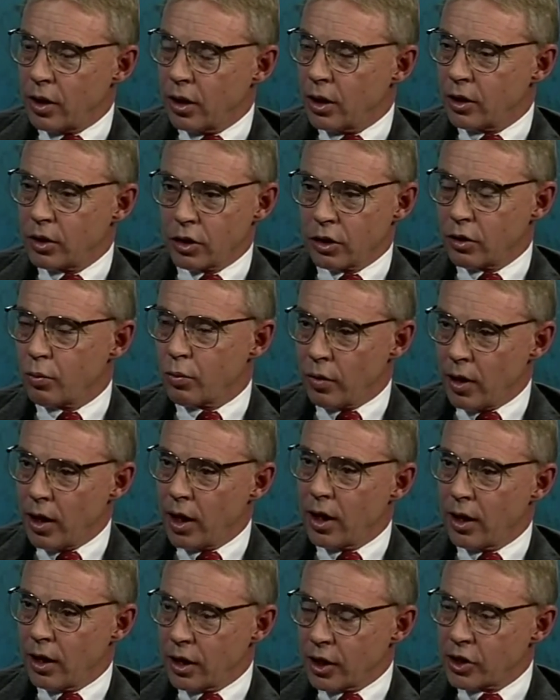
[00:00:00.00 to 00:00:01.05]
And it's just
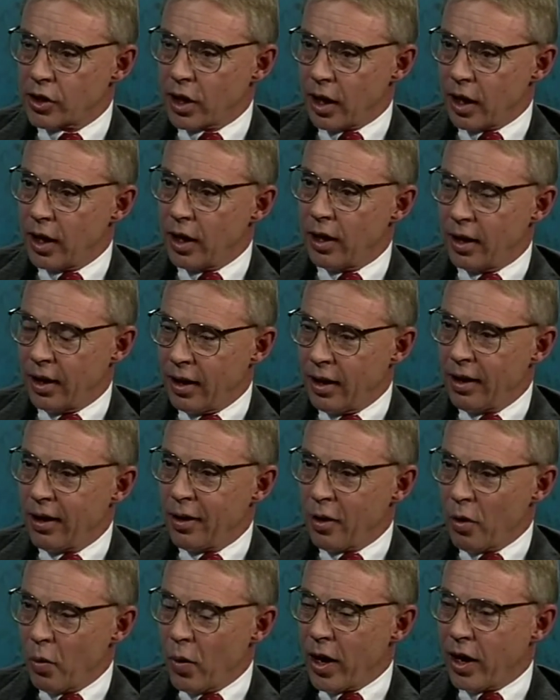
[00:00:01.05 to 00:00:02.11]
really an exciting
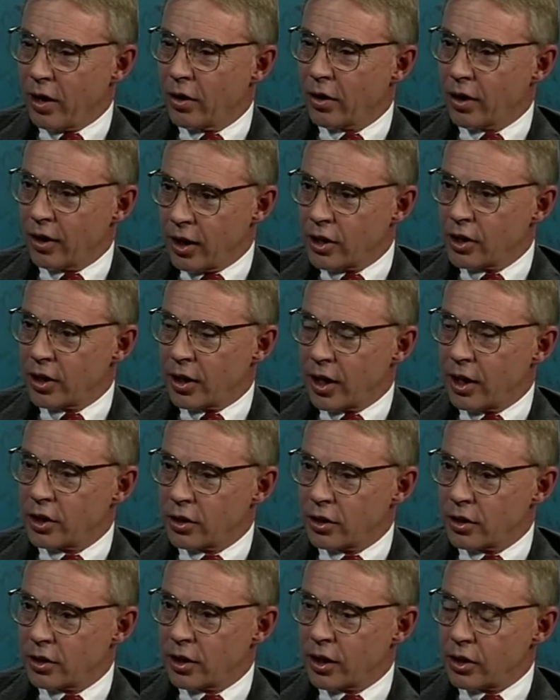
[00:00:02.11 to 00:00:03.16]
way to look at
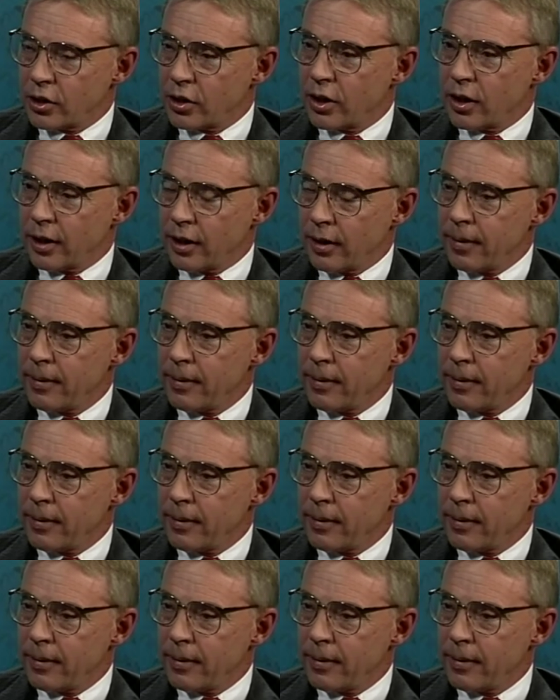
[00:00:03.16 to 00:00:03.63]
education as I see it.